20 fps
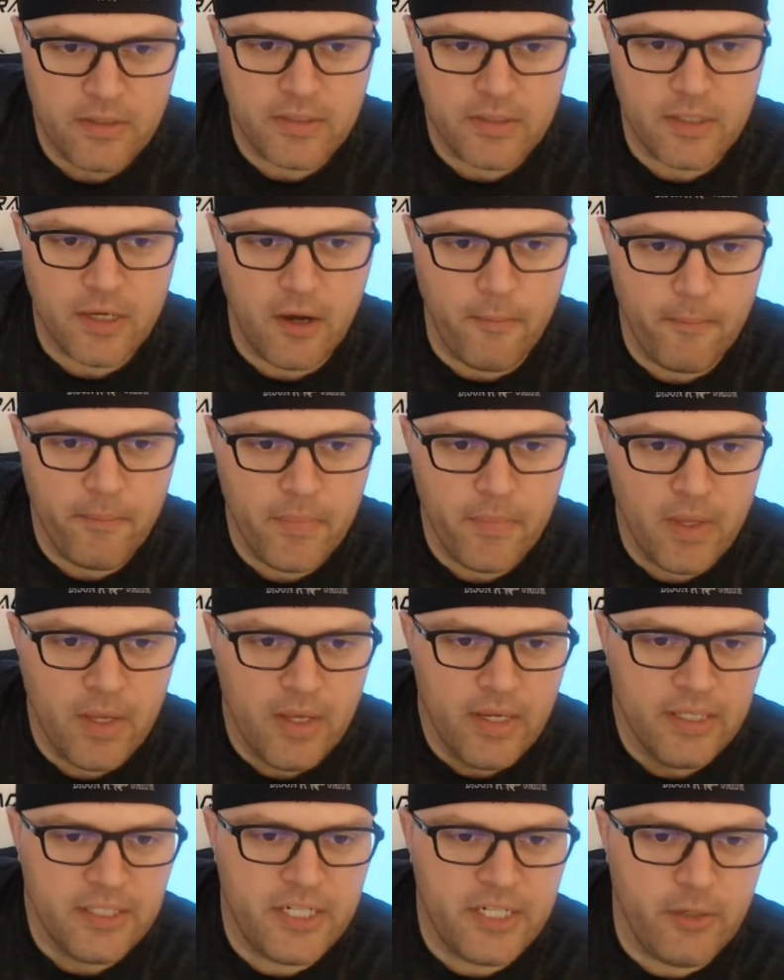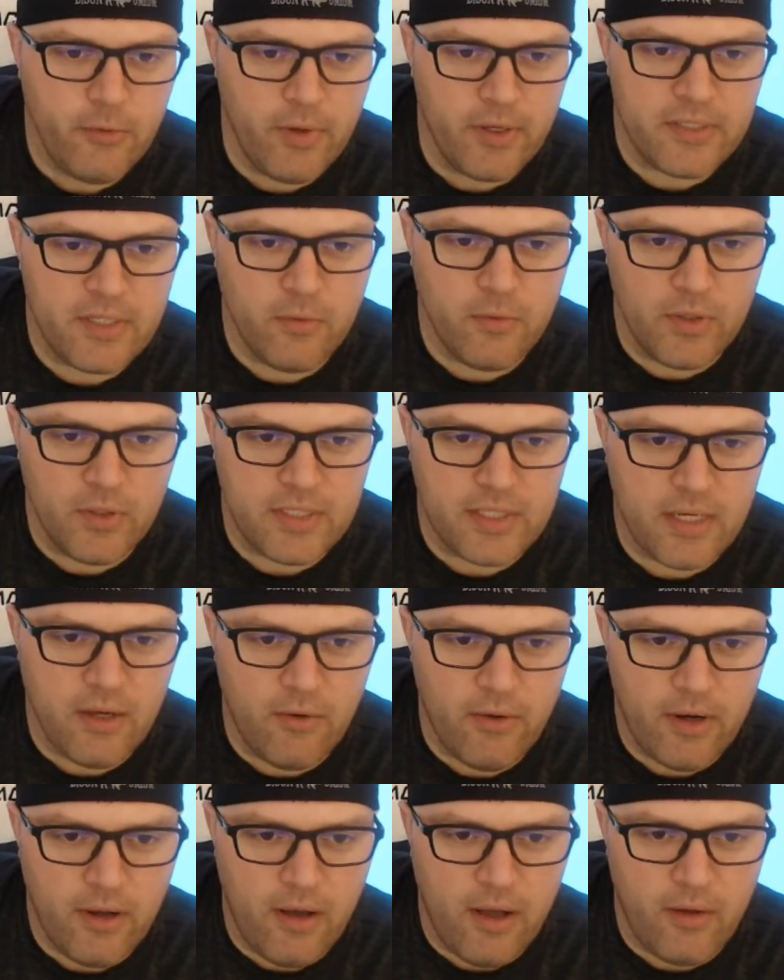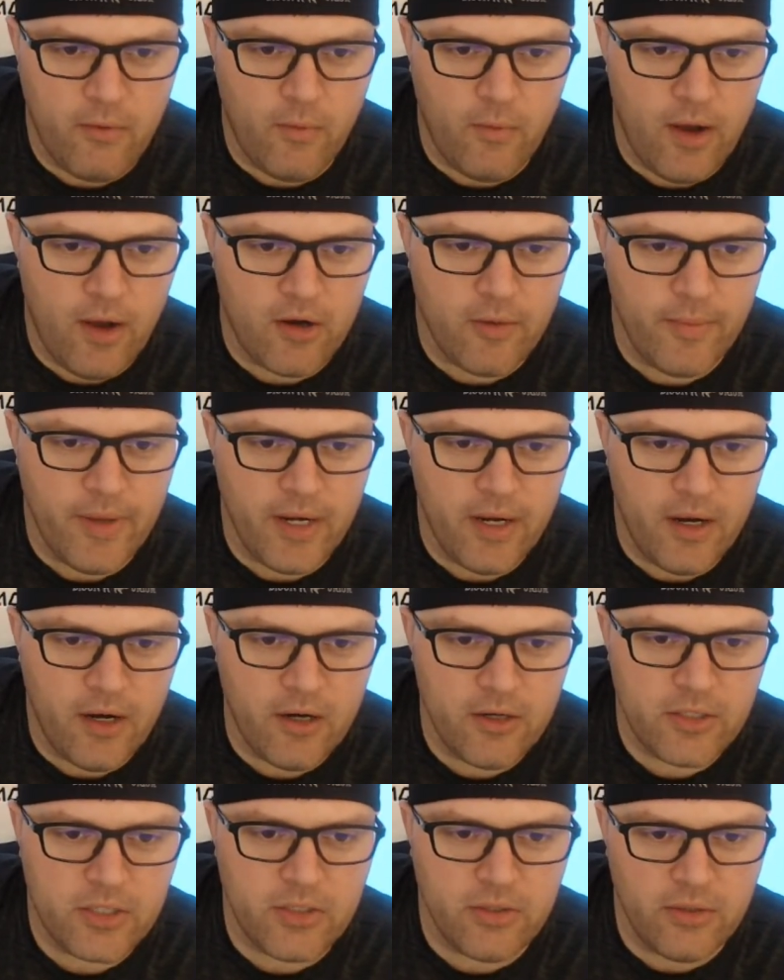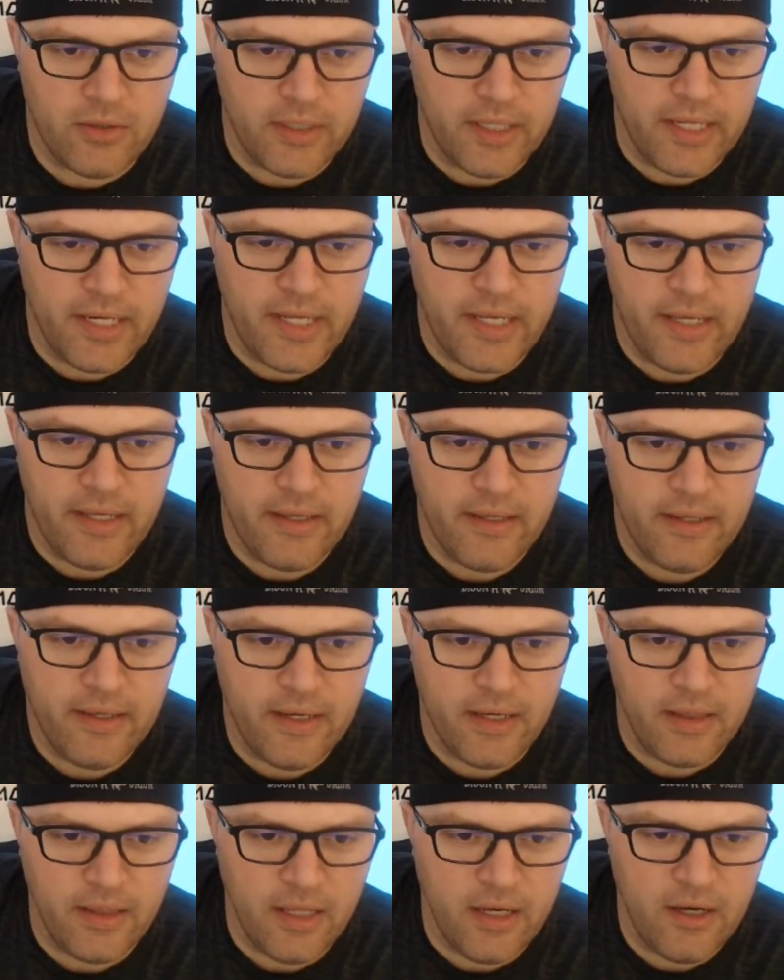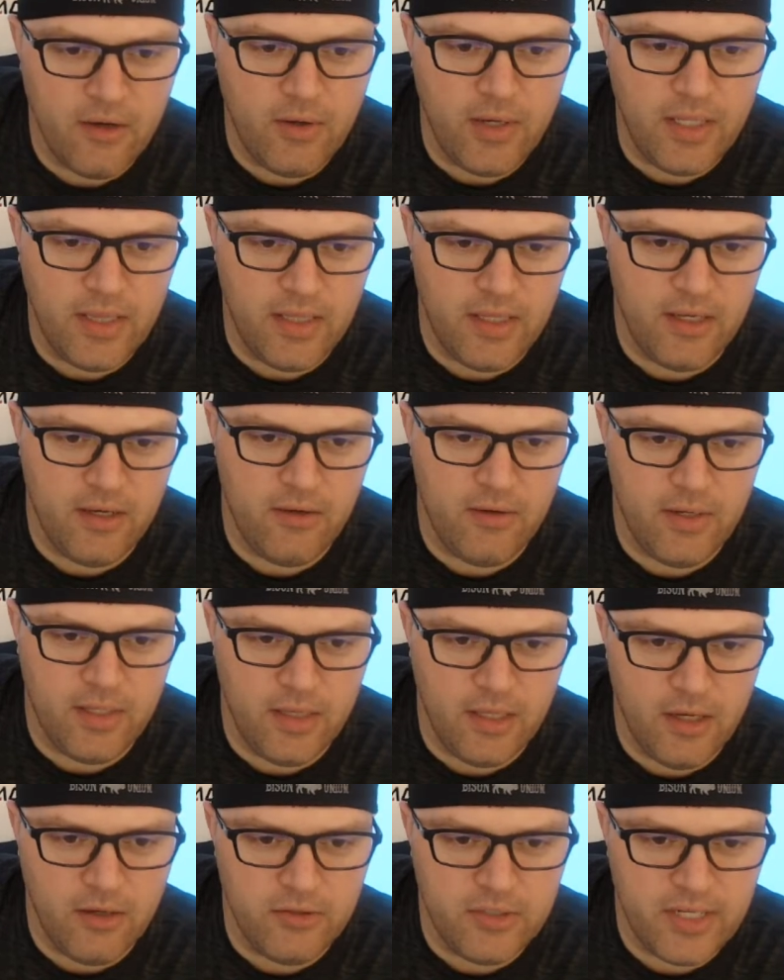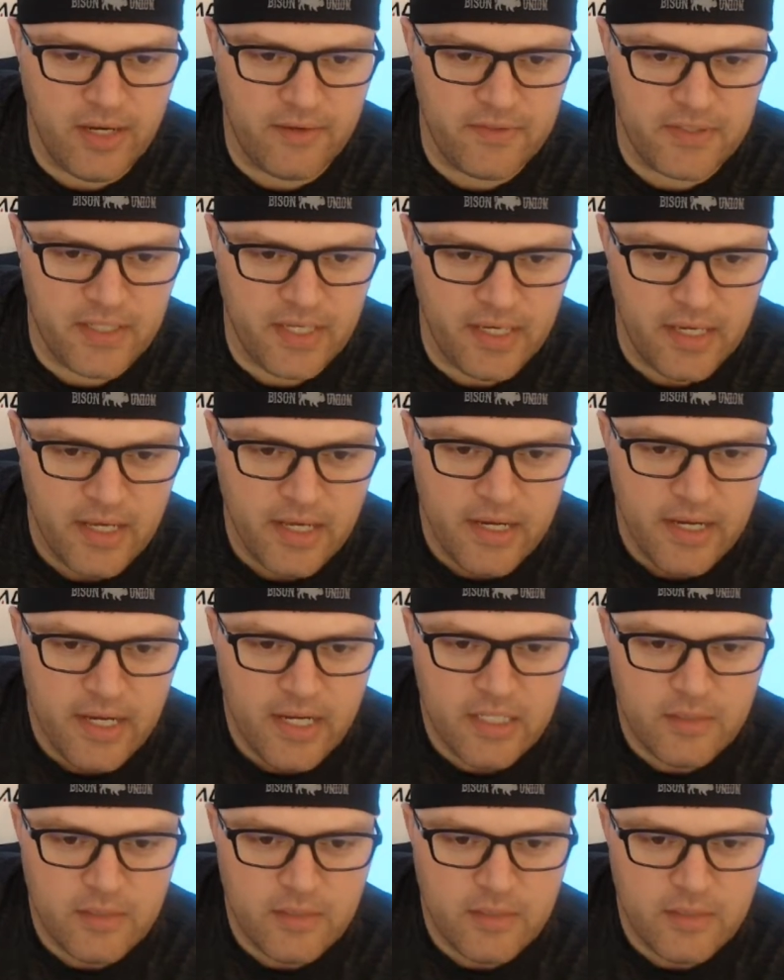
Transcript: So, G. Wilson, what's going on? Welcome in. Herschel Linney. Hello. Jeff C.